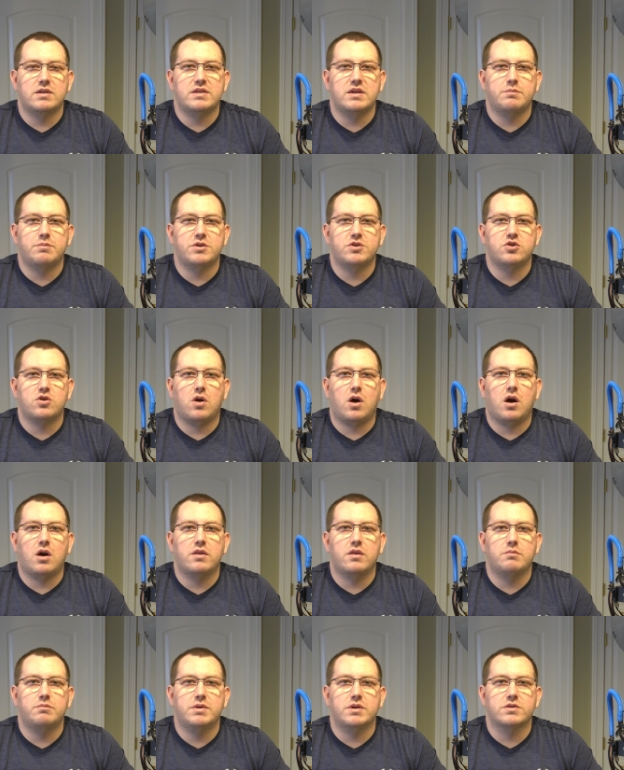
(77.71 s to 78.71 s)
temperature on
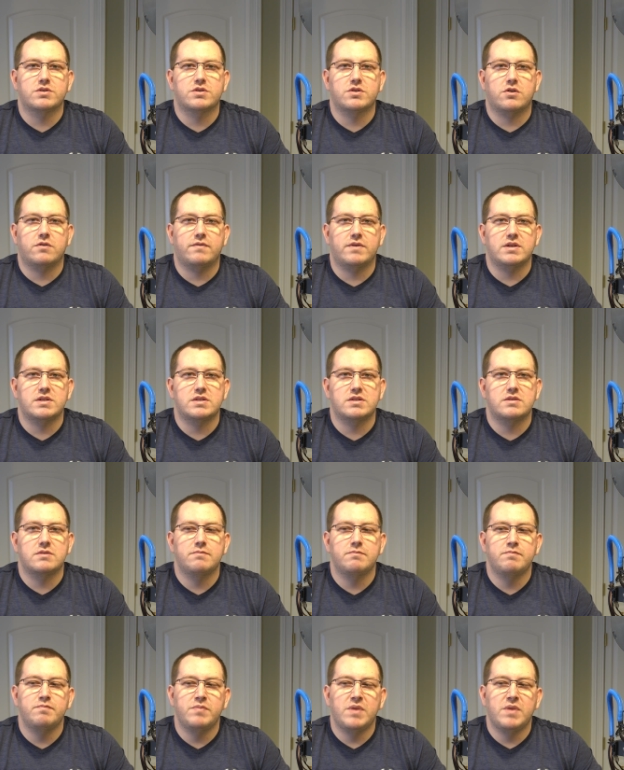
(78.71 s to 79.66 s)
the build surface.